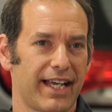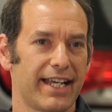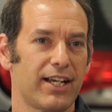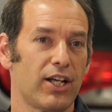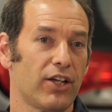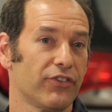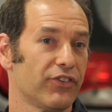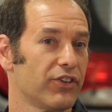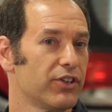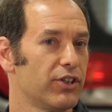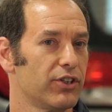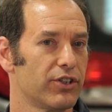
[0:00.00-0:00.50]
And
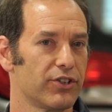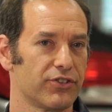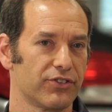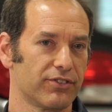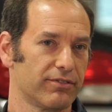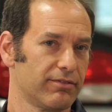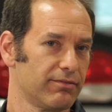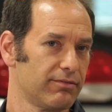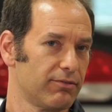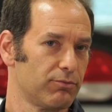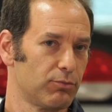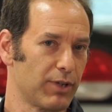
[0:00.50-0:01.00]
also, you're just
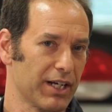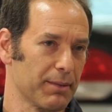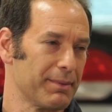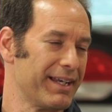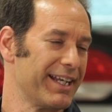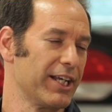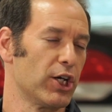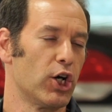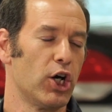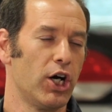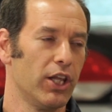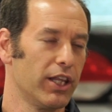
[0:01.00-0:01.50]
recommending
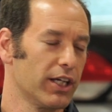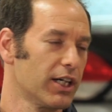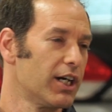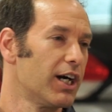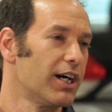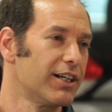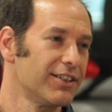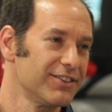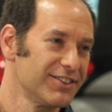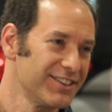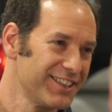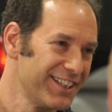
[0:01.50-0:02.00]
all the
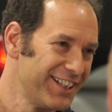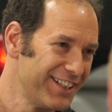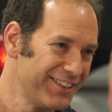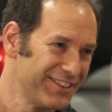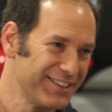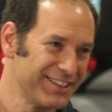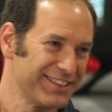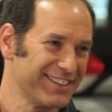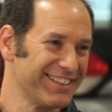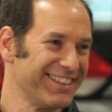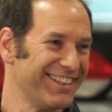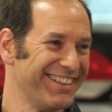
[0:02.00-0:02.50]
cars. You know, yeah.
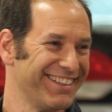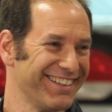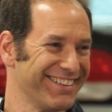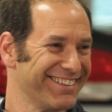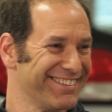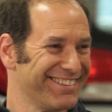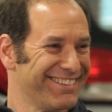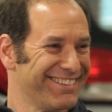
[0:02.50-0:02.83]
Well,